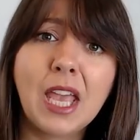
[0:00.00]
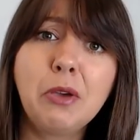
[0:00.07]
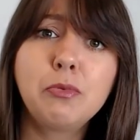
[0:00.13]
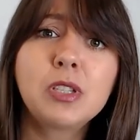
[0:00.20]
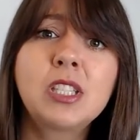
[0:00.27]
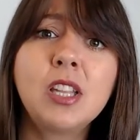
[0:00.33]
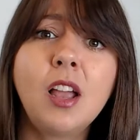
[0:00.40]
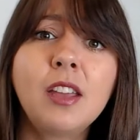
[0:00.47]
It
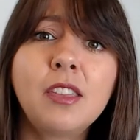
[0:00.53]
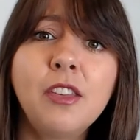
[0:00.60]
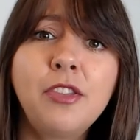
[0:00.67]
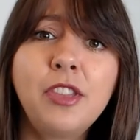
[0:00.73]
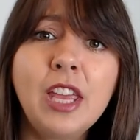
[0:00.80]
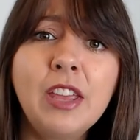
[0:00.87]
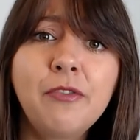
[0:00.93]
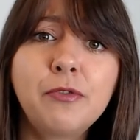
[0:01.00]
was like the
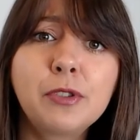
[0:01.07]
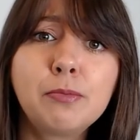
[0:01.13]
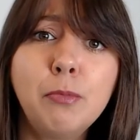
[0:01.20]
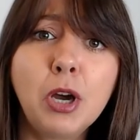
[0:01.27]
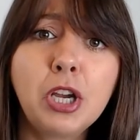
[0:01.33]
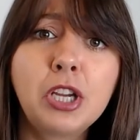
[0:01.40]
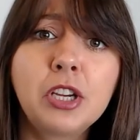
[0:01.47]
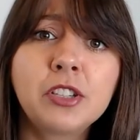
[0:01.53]
thief was
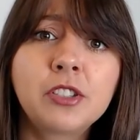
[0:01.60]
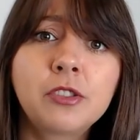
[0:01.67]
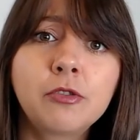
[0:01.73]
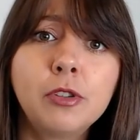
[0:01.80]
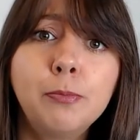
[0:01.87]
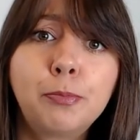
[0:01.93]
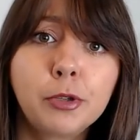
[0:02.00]
mocking us through